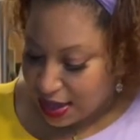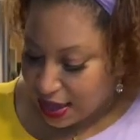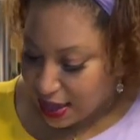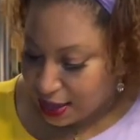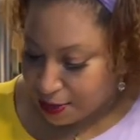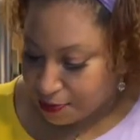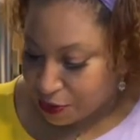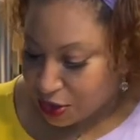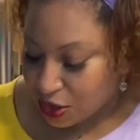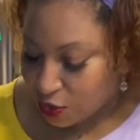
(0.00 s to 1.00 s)

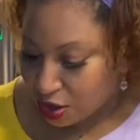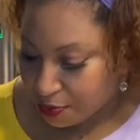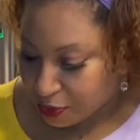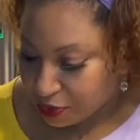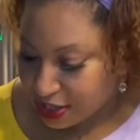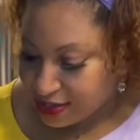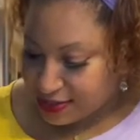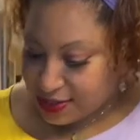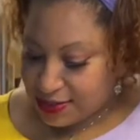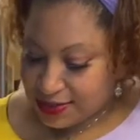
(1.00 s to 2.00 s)
a cup of
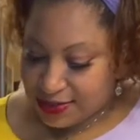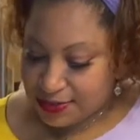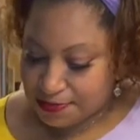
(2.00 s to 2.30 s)
raisins,